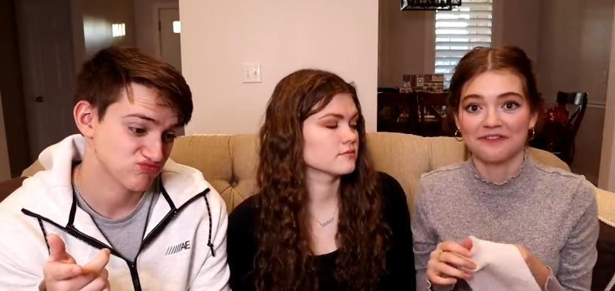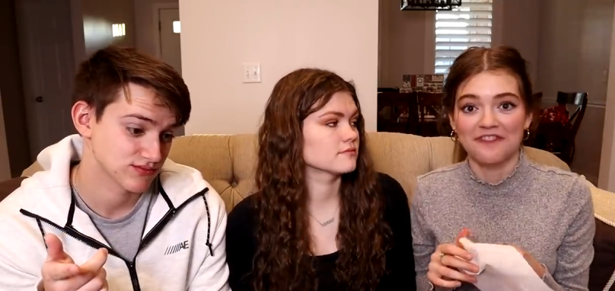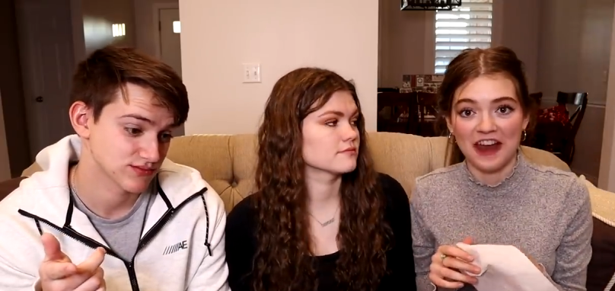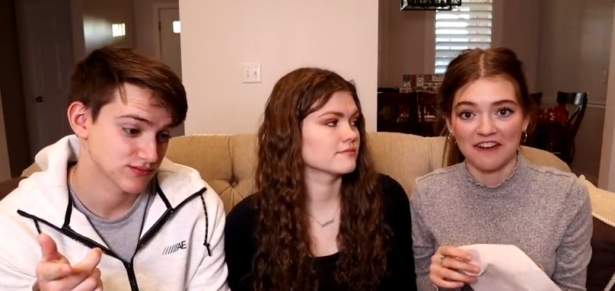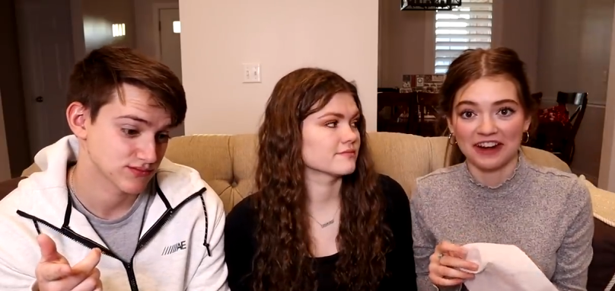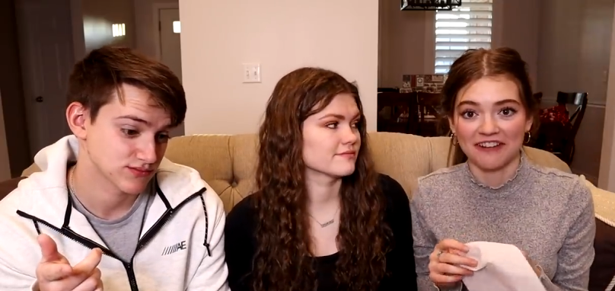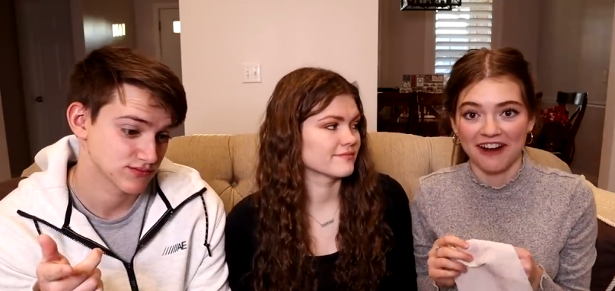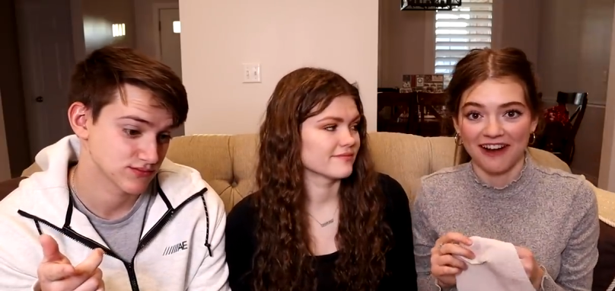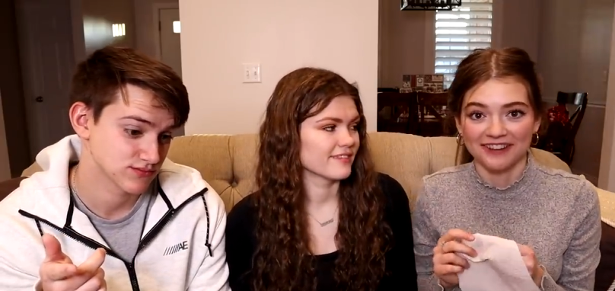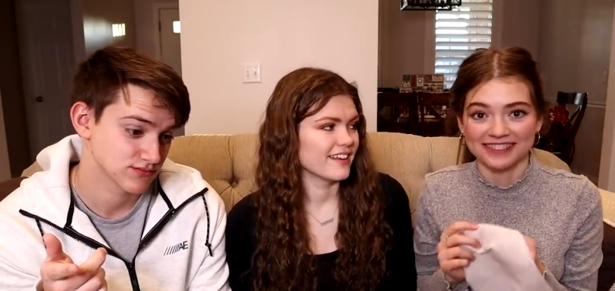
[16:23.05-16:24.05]
Speaker 1: very
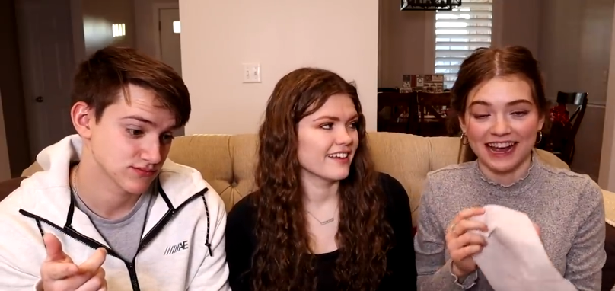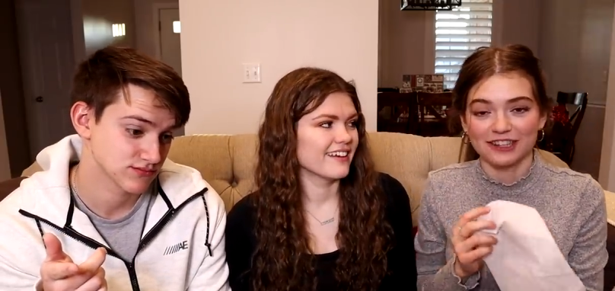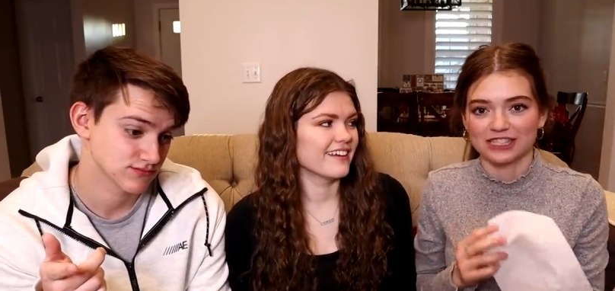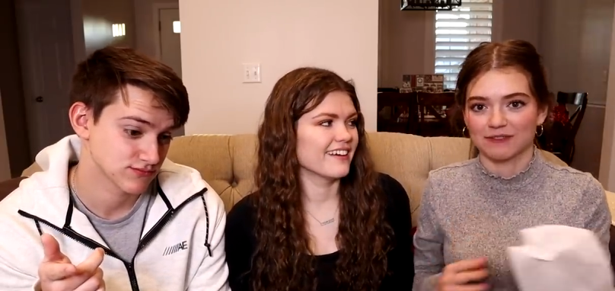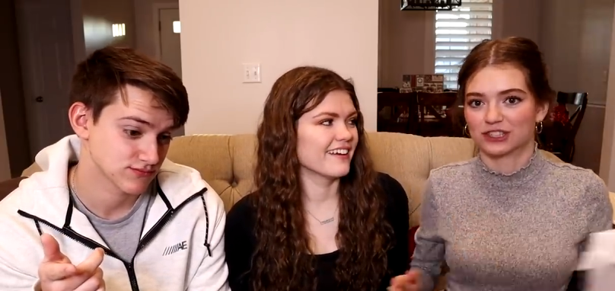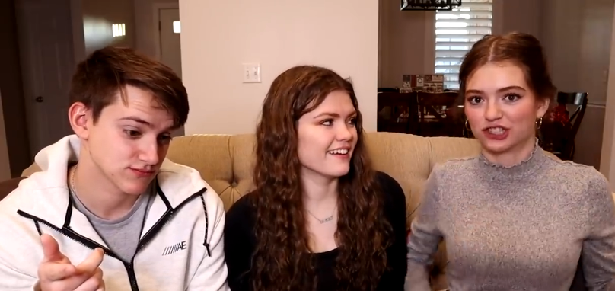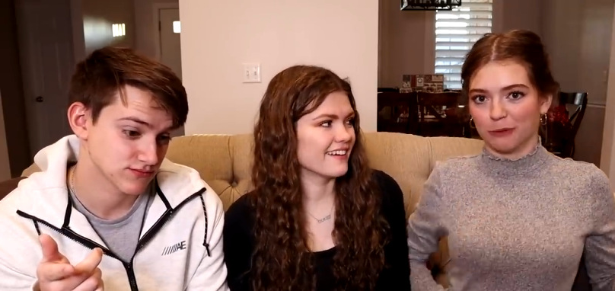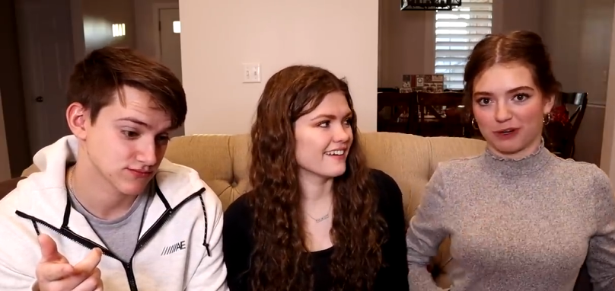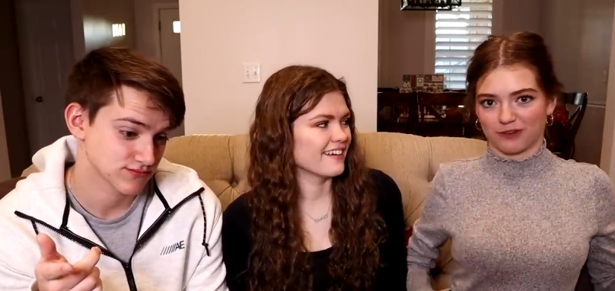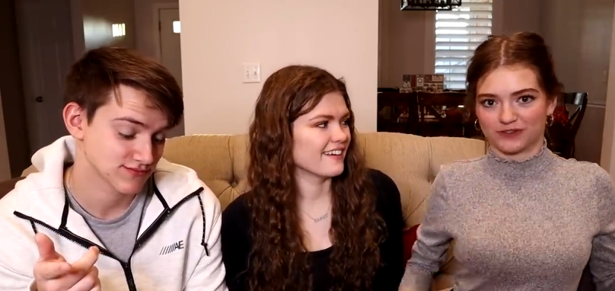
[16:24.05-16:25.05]
gross. I just have a
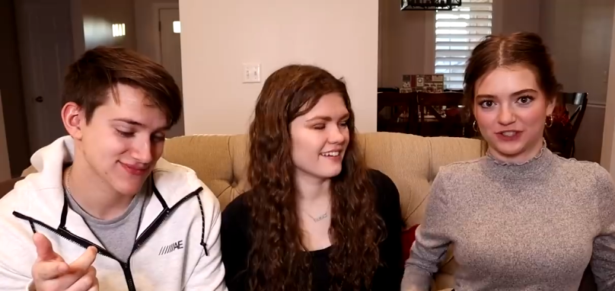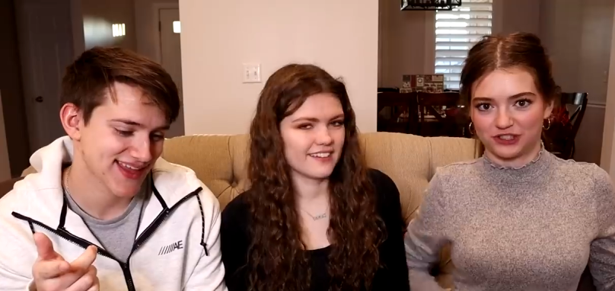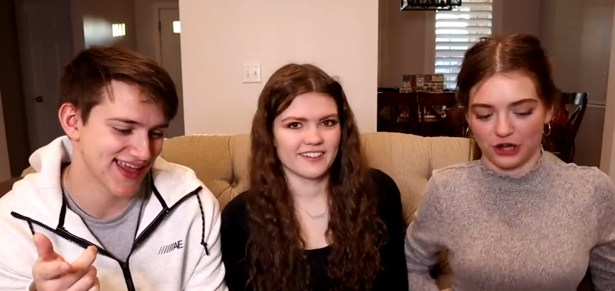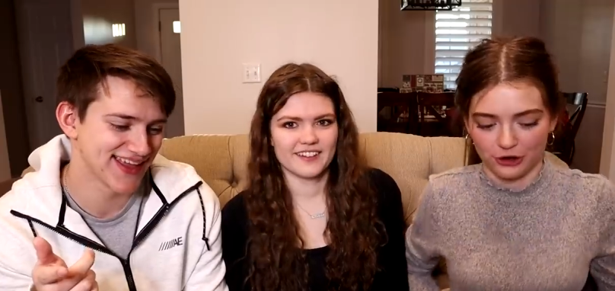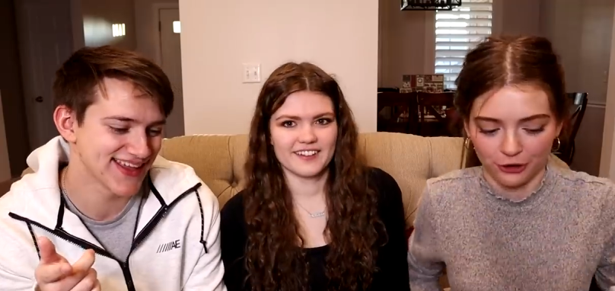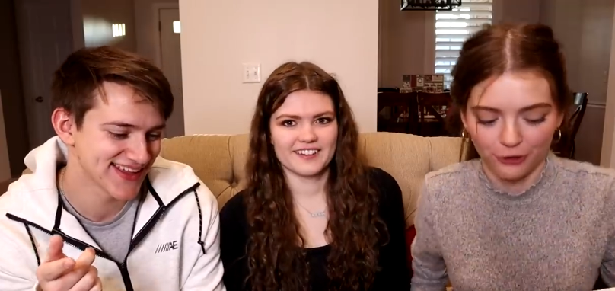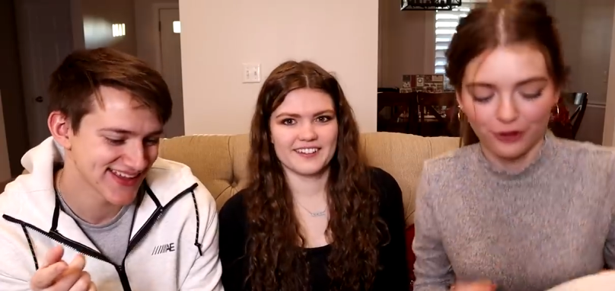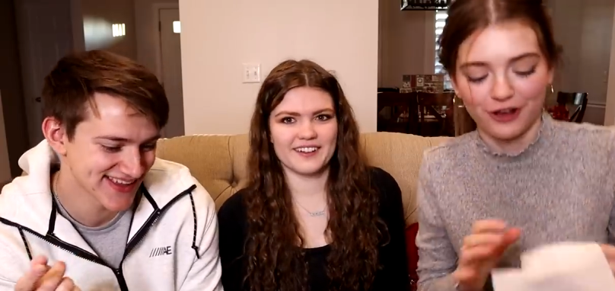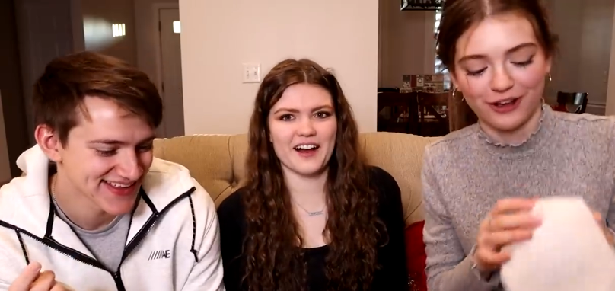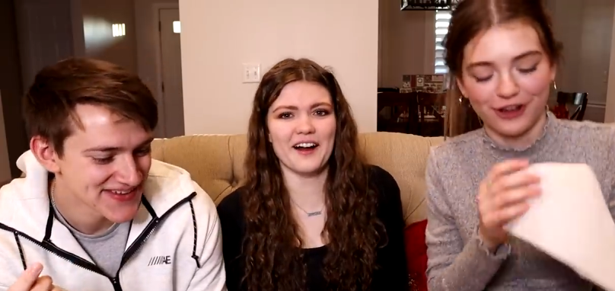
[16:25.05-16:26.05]
stomach of
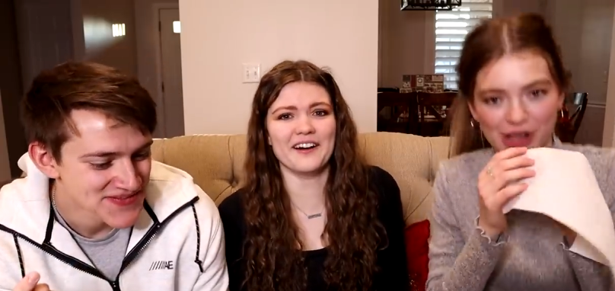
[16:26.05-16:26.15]
steel.